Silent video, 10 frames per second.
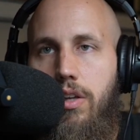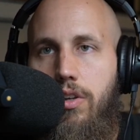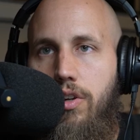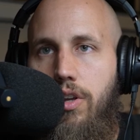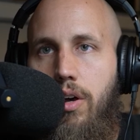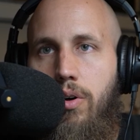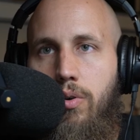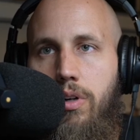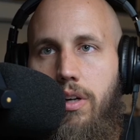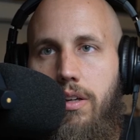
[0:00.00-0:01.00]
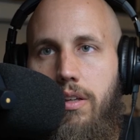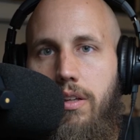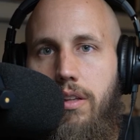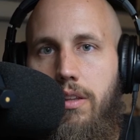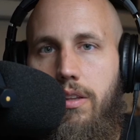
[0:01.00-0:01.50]
know
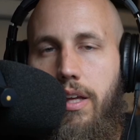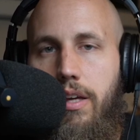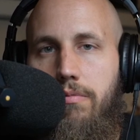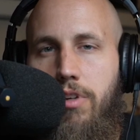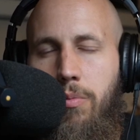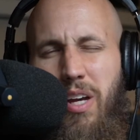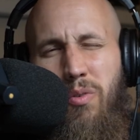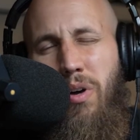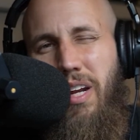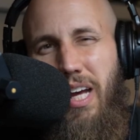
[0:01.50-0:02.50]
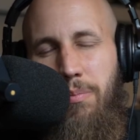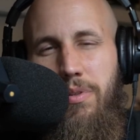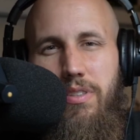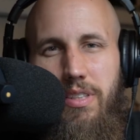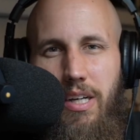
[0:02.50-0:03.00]
that no matter what
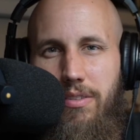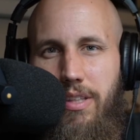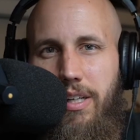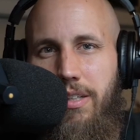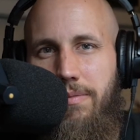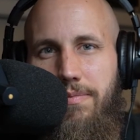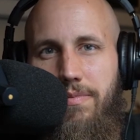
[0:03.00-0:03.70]
happens out there,